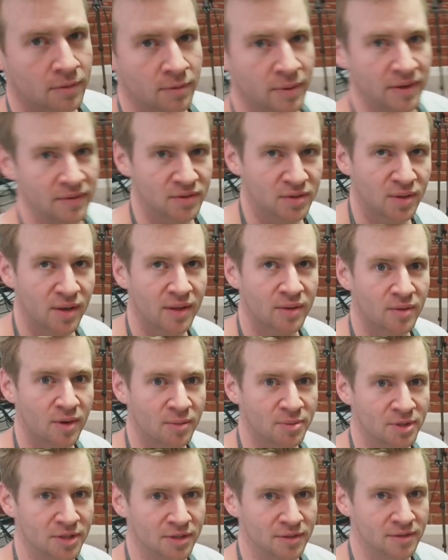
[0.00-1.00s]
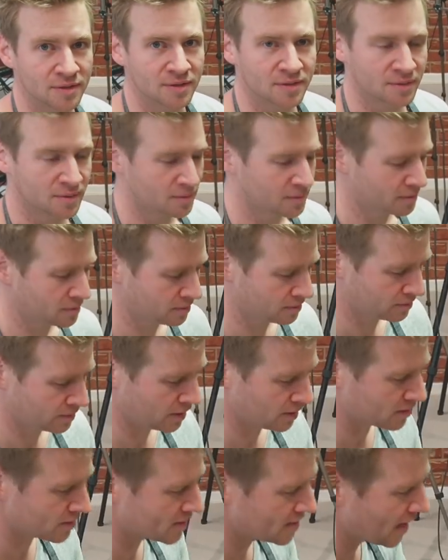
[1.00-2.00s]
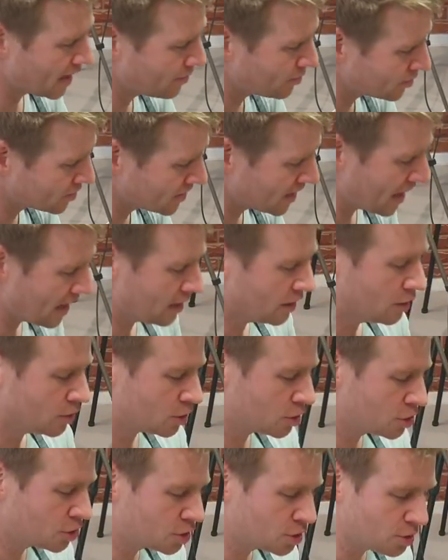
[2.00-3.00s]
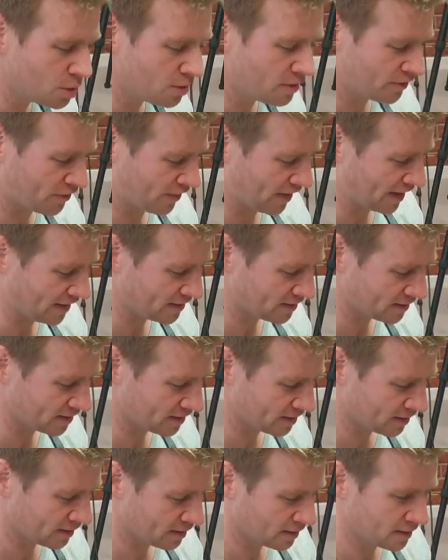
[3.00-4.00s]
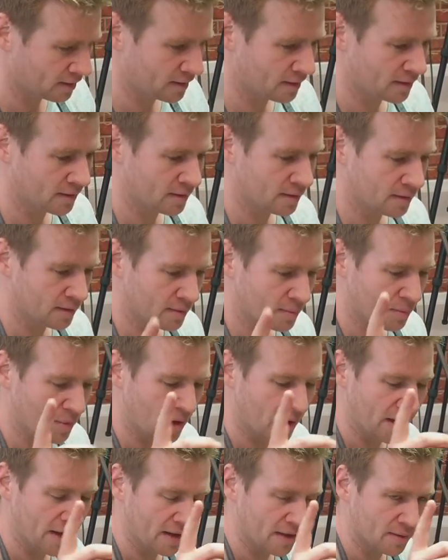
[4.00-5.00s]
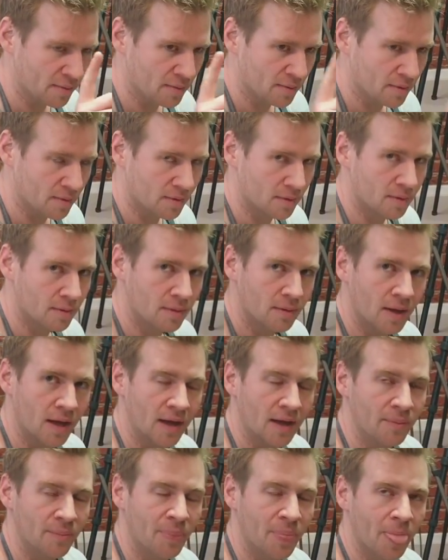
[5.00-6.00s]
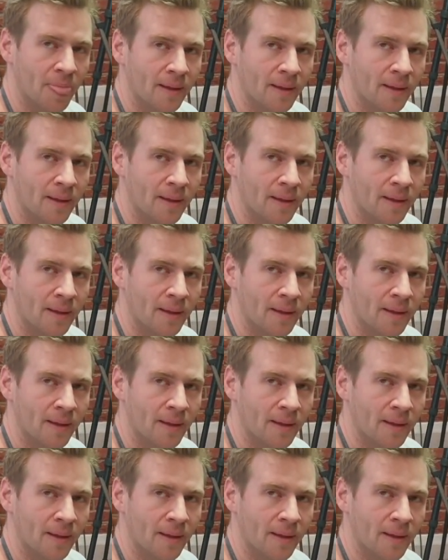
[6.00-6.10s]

we have two other options. We got staples that should fit my uh,